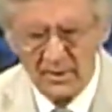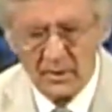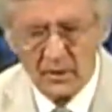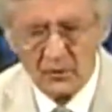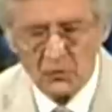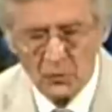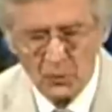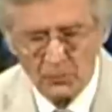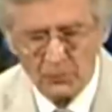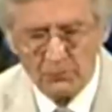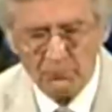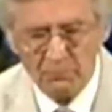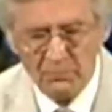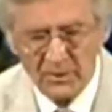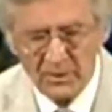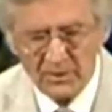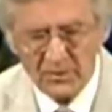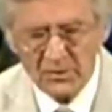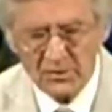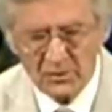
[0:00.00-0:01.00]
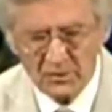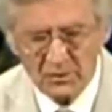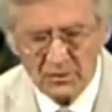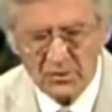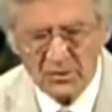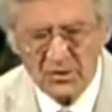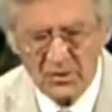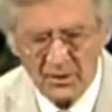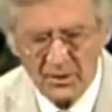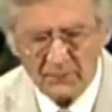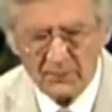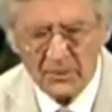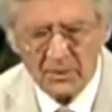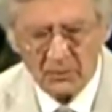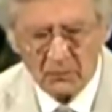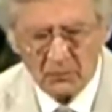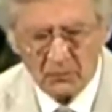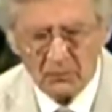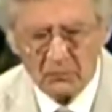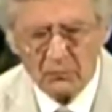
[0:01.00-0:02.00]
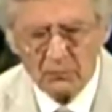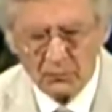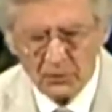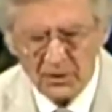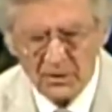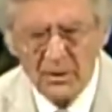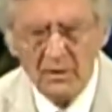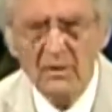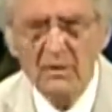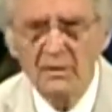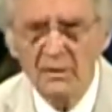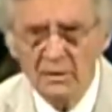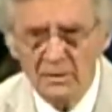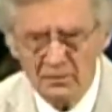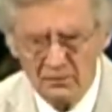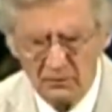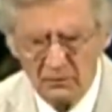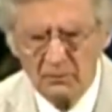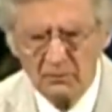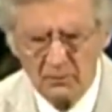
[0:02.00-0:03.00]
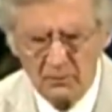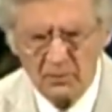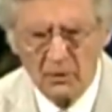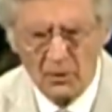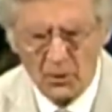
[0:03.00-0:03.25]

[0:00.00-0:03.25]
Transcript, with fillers: a group of ministers really